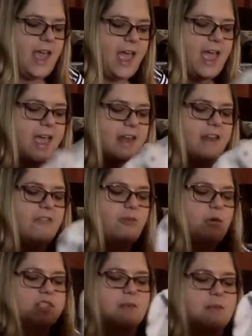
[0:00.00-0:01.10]
And of
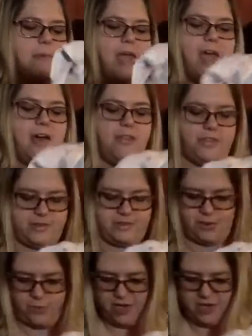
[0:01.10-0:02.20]
course the mouth.
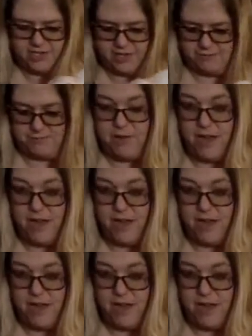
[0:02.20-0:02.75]
So when it's in